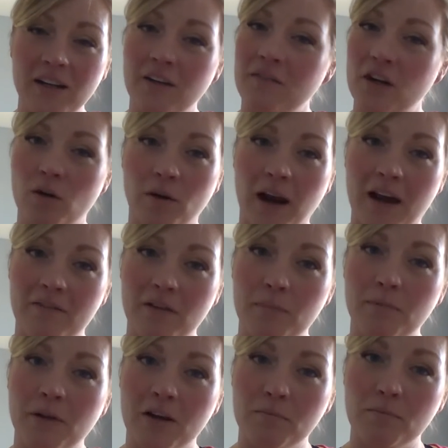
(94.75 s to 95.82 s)
If you don't have it,
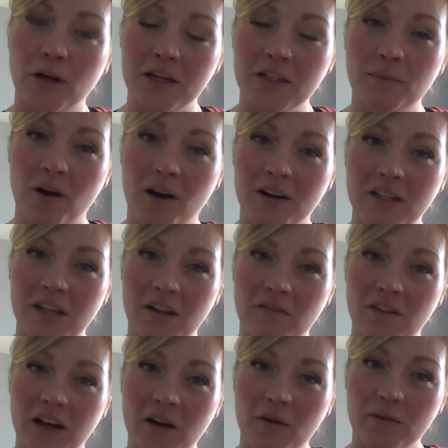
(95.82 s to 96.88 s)
press pause on the
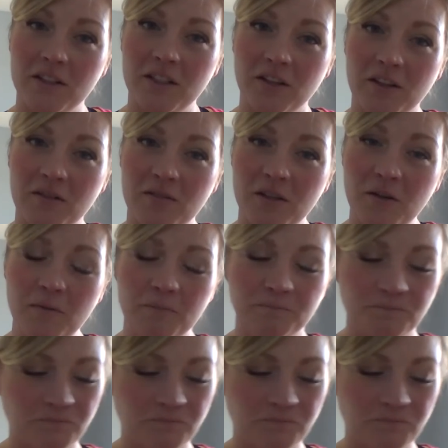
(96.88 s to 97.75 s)
video until you do.